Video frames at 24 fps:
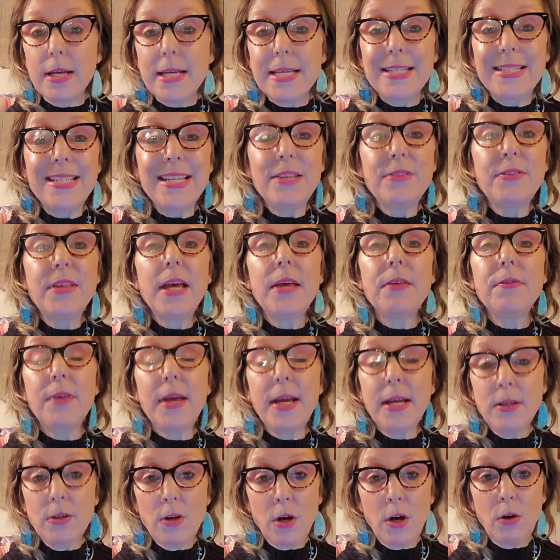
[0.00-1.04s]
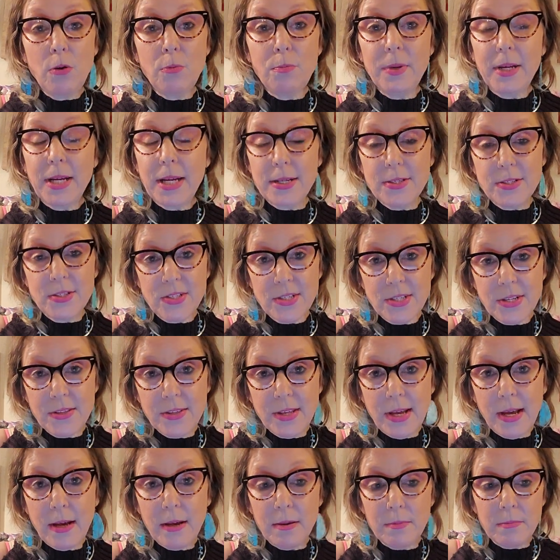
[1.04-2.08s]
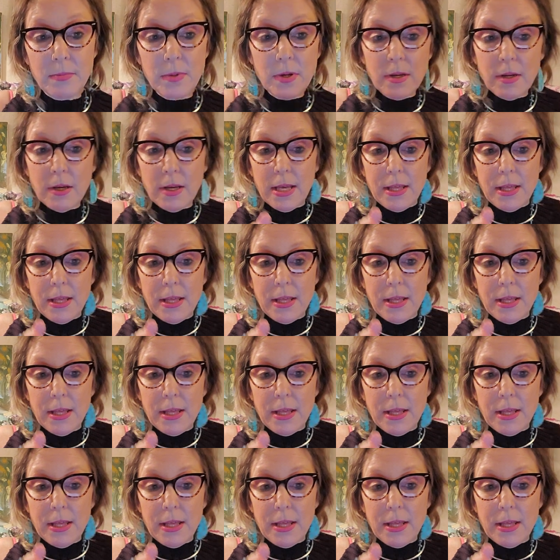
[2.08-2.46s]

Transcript: See, they, they know because to them,